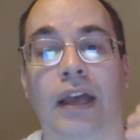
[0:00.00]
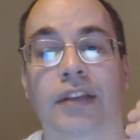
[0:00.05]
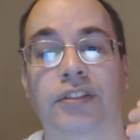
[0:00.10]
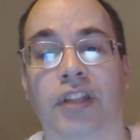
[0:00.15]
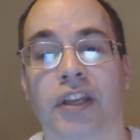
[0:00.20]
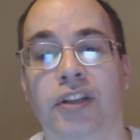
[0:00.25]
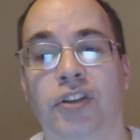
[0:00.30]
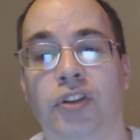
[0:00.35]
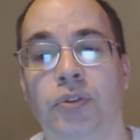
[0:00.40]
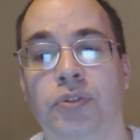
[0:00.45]

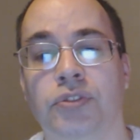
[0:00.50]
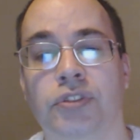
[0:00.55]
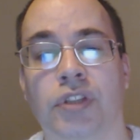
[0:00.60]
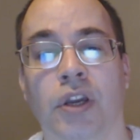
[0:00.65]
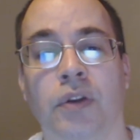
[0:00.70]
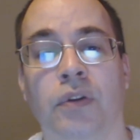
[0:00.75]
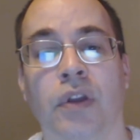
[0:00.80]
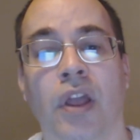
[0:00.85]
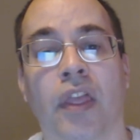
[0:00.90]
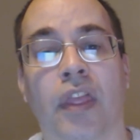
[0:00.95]
As they do
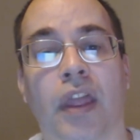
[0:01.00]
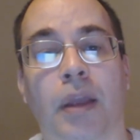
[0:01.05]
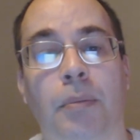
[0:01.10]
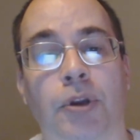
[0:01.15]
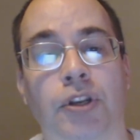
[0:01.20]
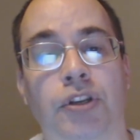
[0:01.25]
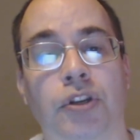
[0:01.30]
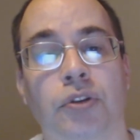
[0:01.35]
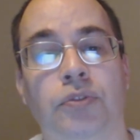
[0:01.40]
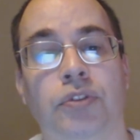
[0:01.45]
so,
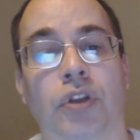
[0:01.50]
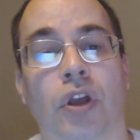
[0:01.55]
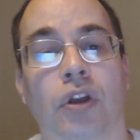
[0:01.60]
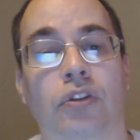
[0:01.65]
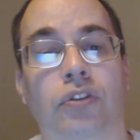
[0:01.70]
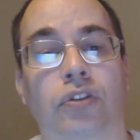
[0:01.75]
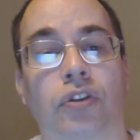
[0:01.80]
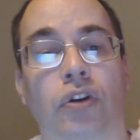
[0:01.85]
they produce